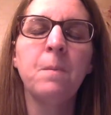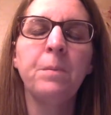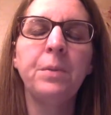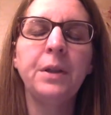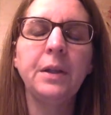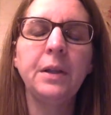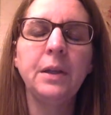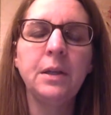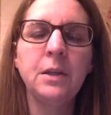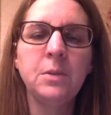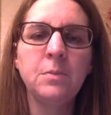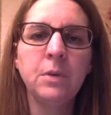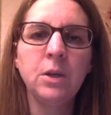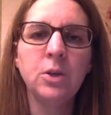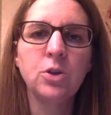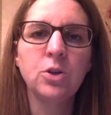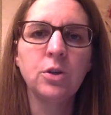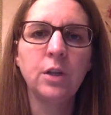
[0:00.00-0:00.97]
Please
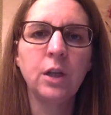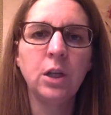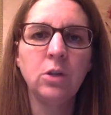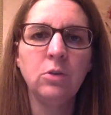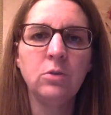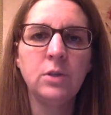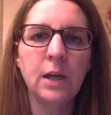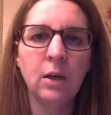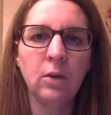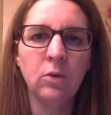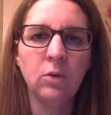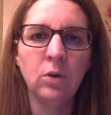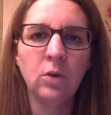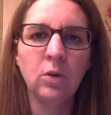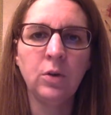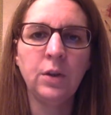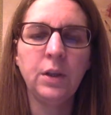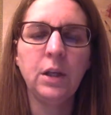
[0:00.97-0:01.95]
make sure that you
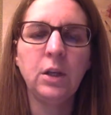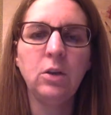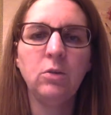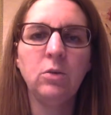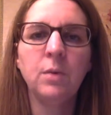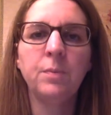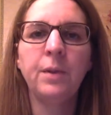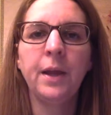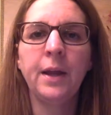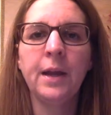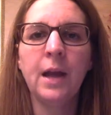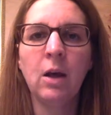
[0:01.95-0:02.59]
download the unit plan